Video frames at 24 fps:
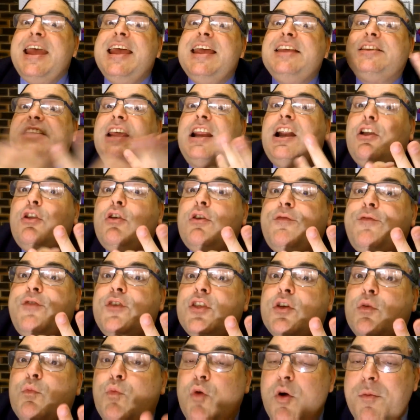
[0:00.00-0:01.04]
He's going to look for
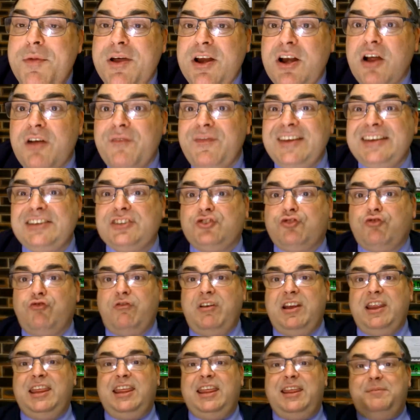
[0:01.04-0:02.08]
the woman of his
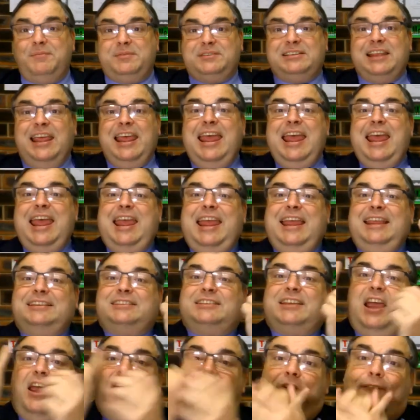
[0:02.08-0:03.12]
dreams. He's
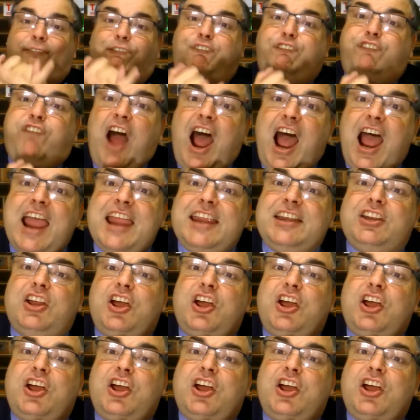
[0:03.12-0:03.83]
going to find